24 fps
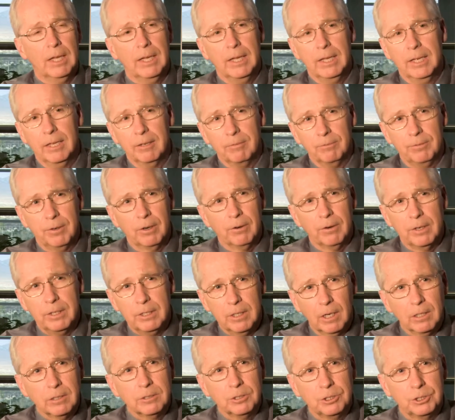In very
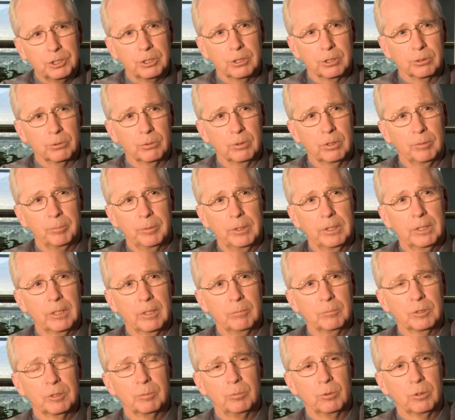young children, it
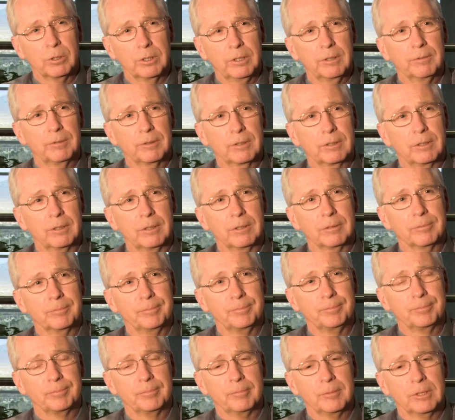becomes more difficult
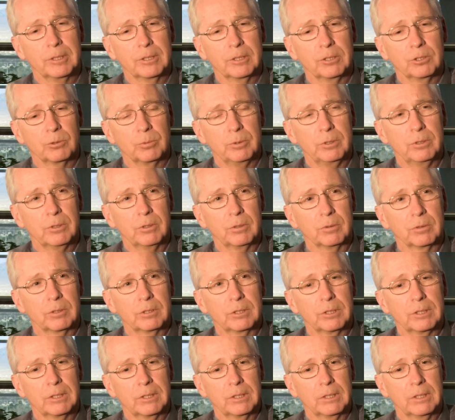because we
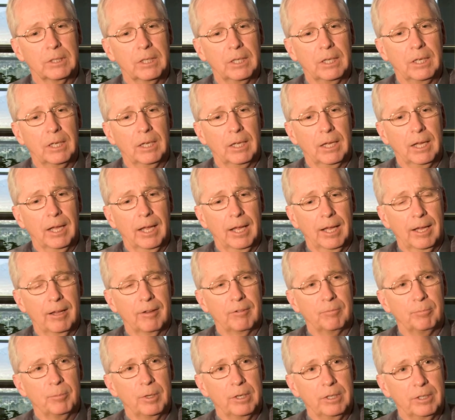don't uh,
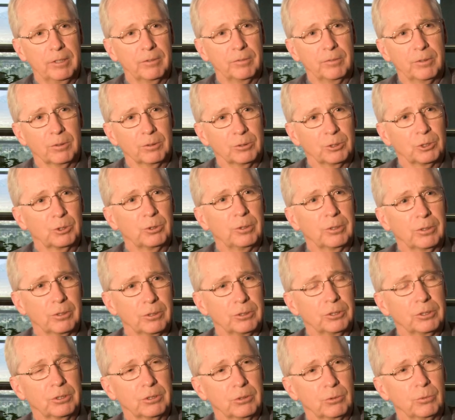have many of those
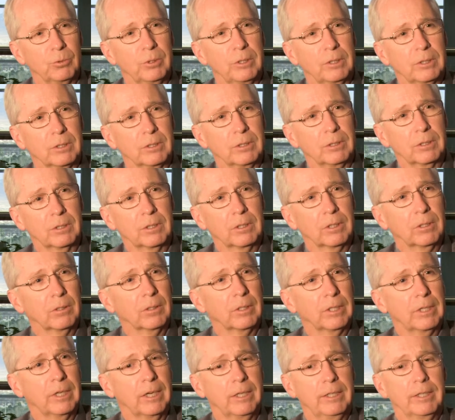triggers that we can
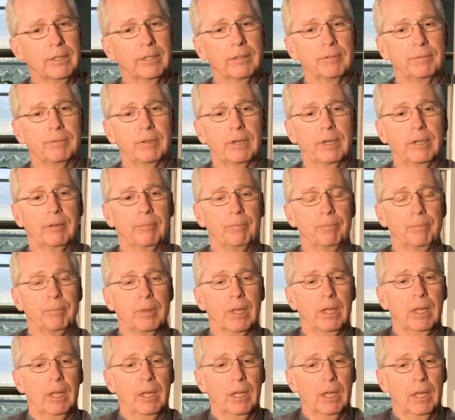clearly identify.
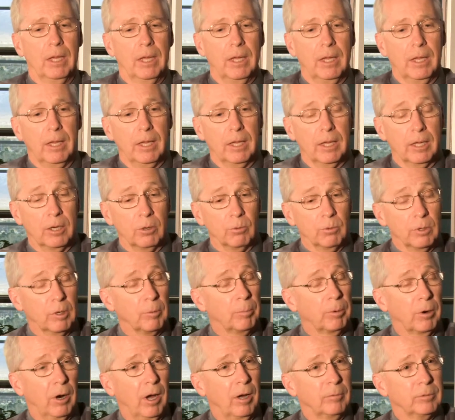And a real
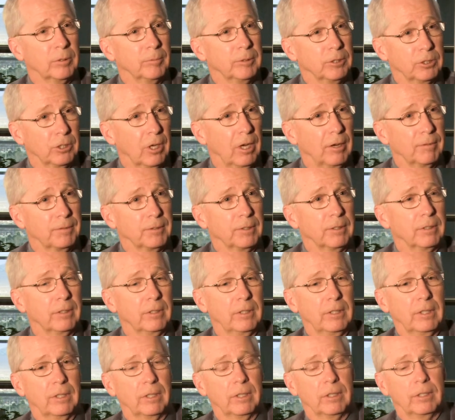problem is often
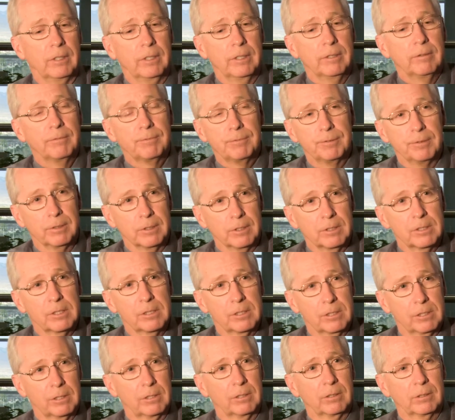in an
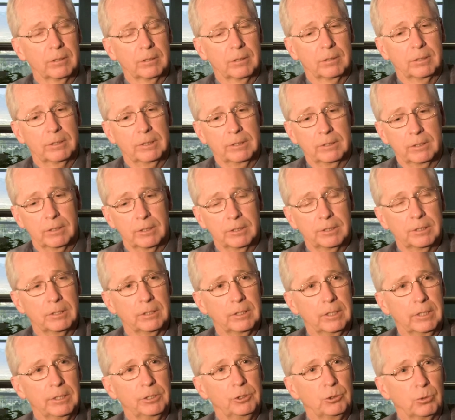infant, uh, less
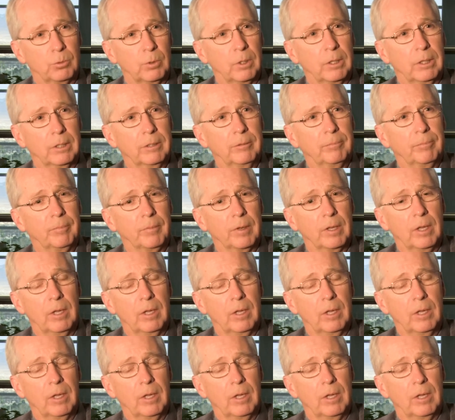than age one,